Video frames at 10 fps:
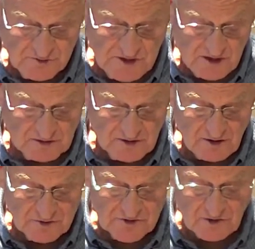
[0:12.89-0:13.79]
we are
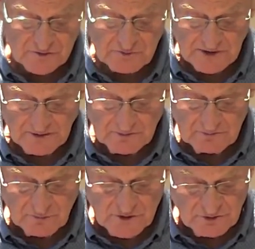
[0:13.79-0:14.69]
God's offspring,
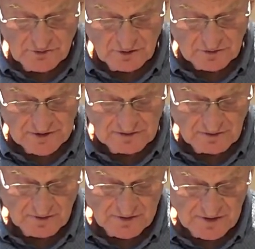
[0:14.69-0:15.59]
we should not think
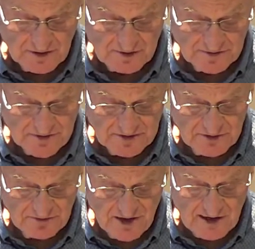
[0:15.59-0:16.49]
that the
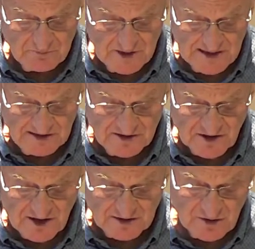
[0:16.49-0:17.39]
divine being
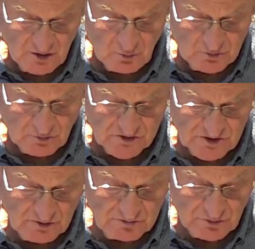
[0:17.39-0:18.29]
is like gold or
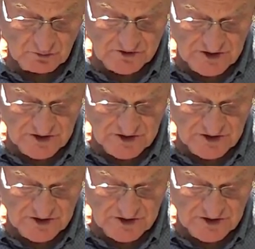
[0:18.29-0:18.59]
silver or